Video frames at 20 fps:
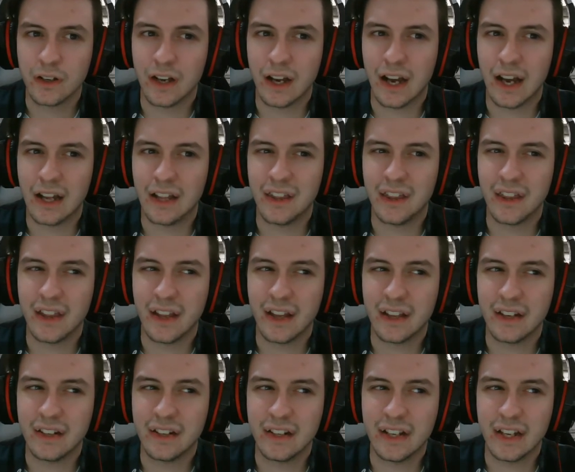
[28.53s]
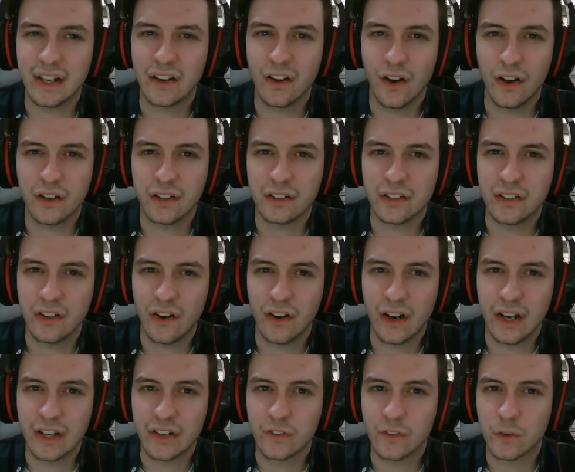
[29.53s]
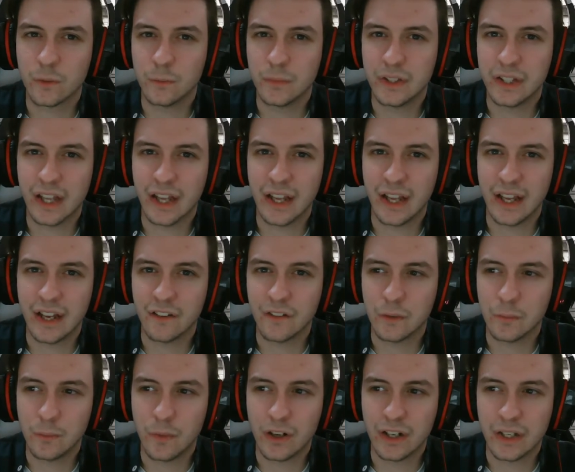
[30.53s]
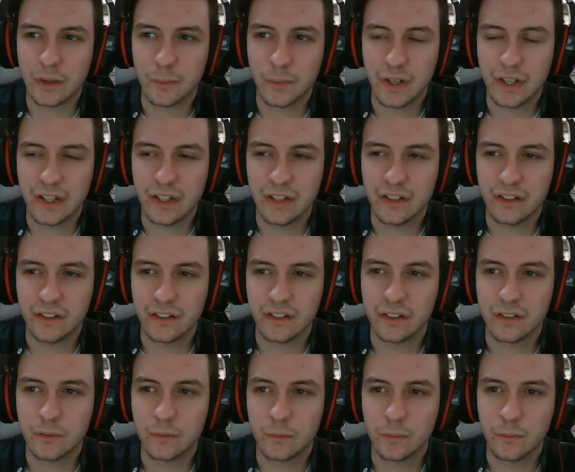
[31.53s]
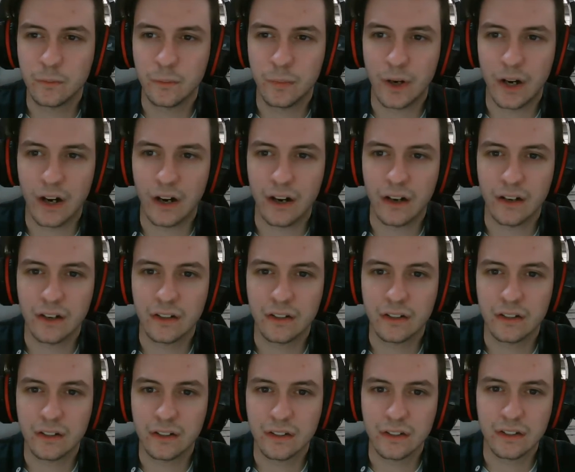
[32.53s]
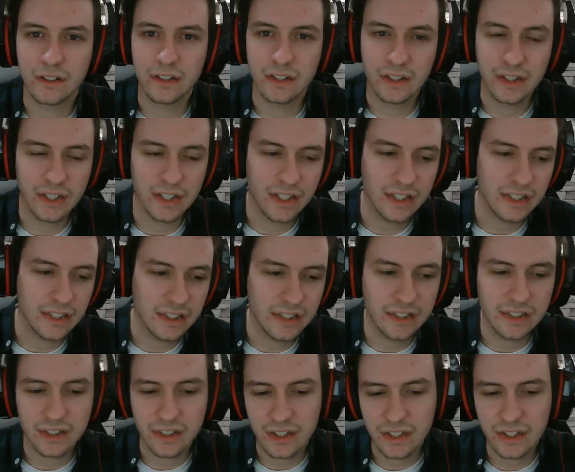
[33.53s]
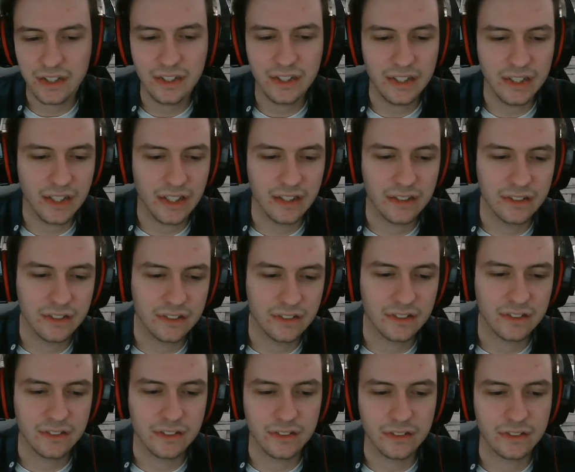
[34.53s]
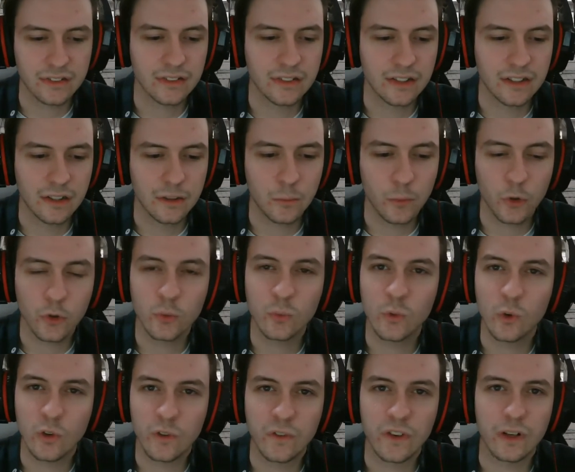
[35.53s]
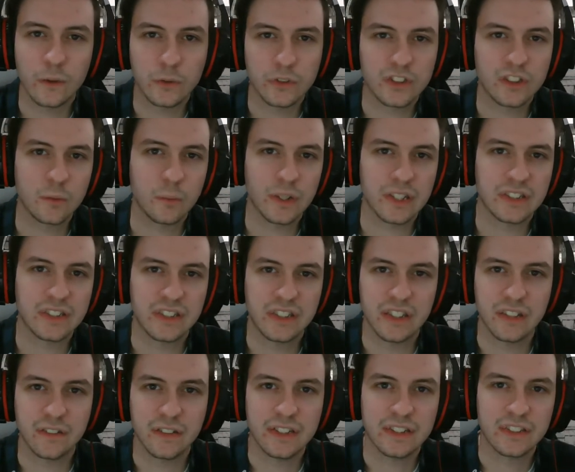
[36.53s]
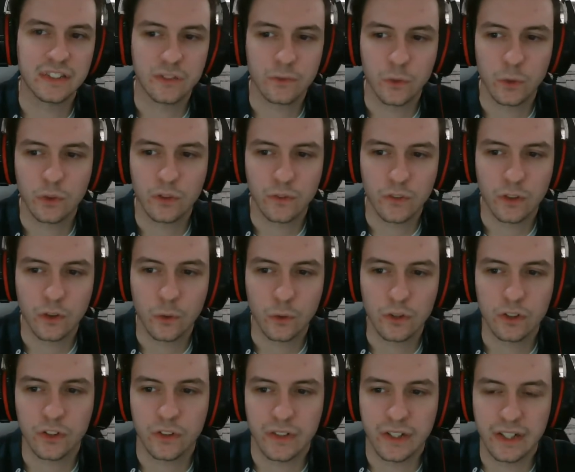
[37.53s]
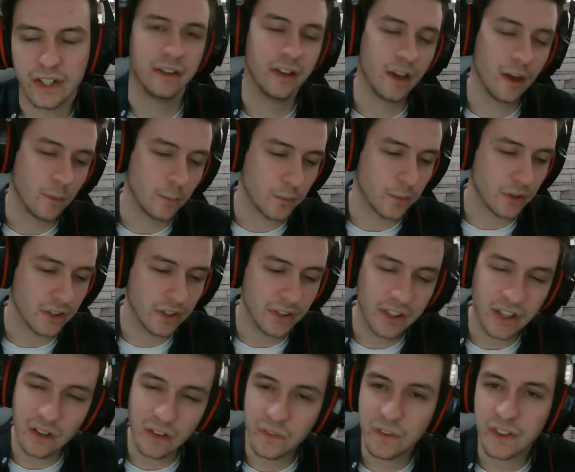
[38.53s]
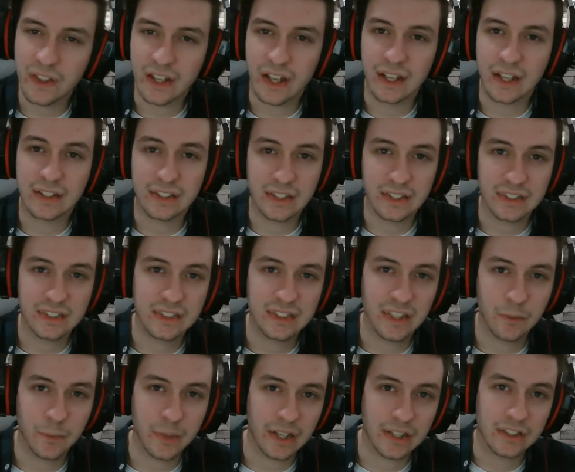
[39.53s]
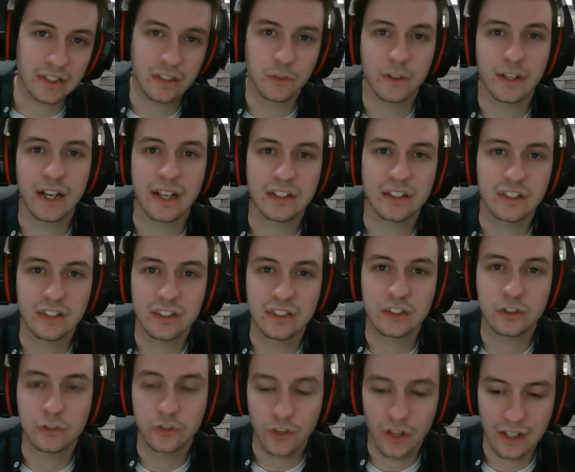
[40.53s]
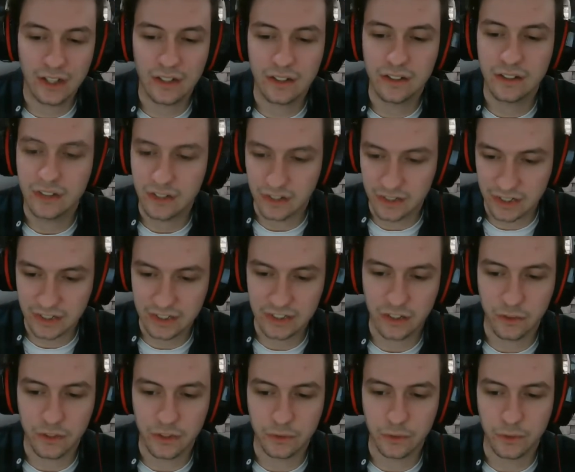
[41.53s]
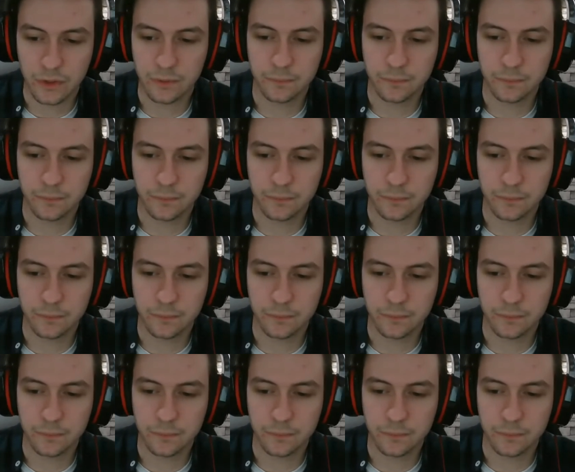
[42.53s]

and then it kind of died from there in my opinion but in in the end Modern Warfare was the best series of all of the Call of Duty games. But enough of that, let's get back to the reaction of this trailer. Let's go into it.